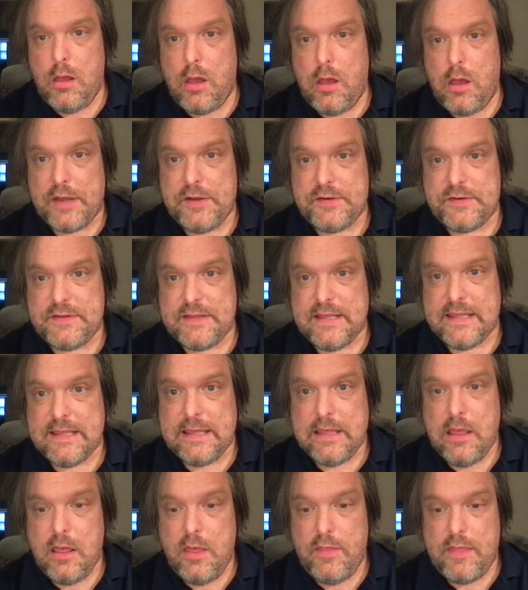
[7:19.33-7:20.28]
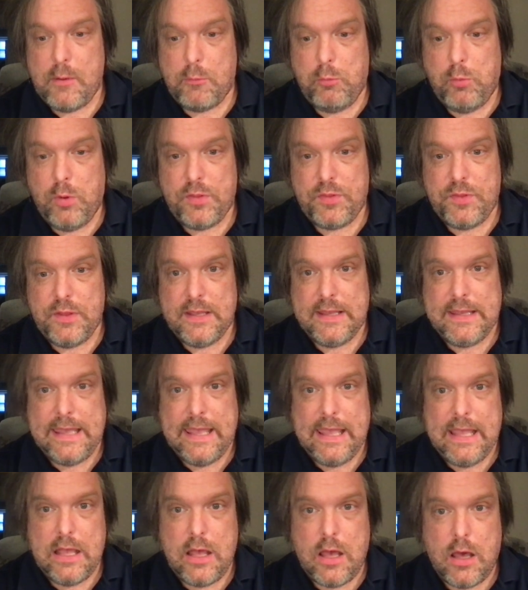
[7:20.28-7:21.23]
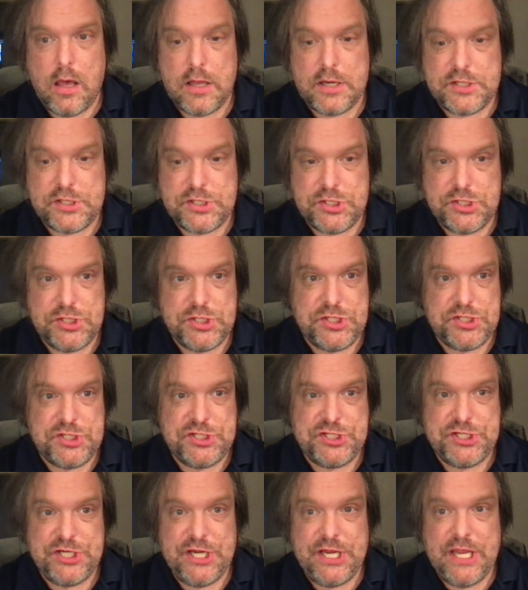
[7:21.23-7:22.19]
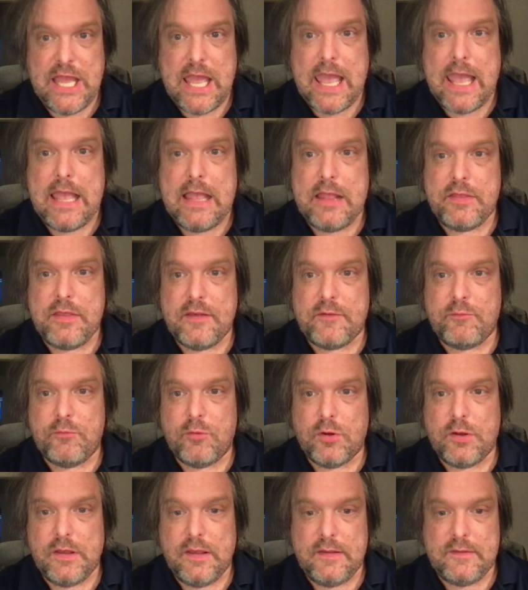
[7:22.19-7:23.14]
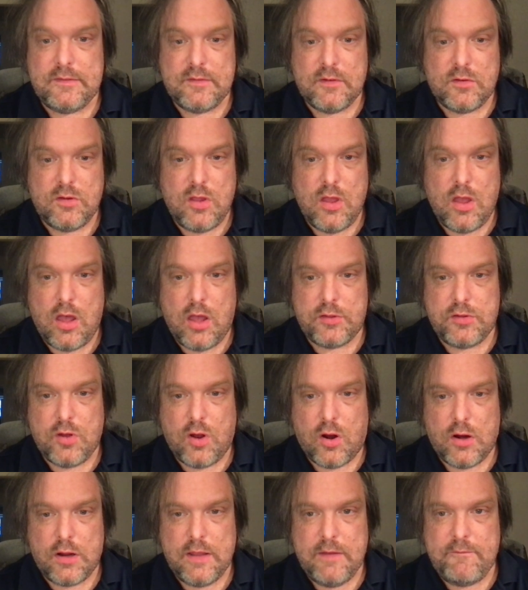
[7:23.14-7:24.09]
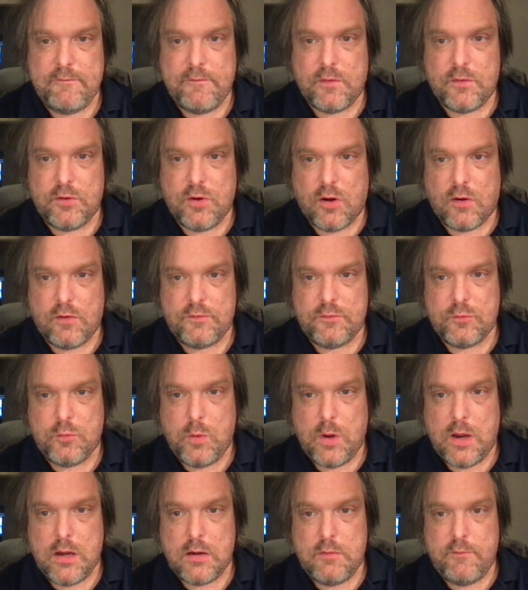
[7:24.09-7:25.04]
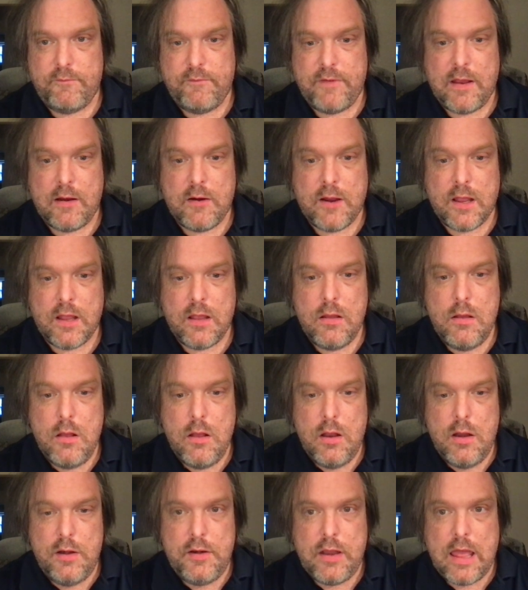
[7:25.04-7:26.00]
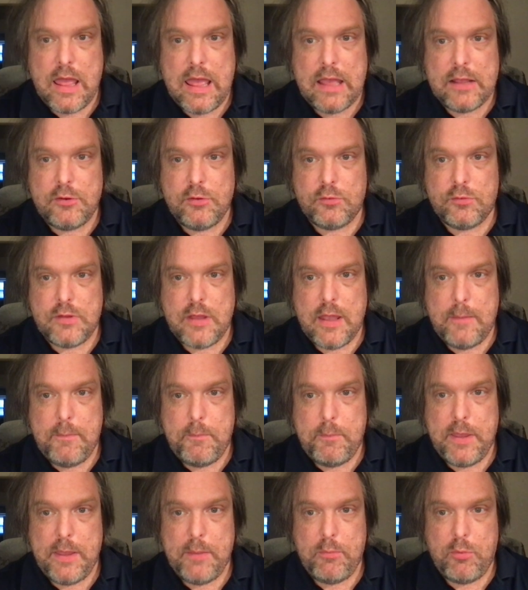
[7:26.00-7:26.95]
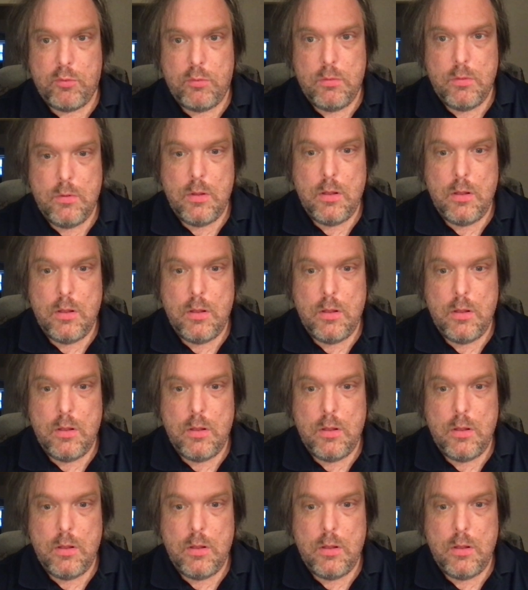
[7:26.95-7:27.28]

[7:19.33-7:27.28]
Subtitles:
I just think that with king on g8, this rook is a target for dark squared faring diagonal type people,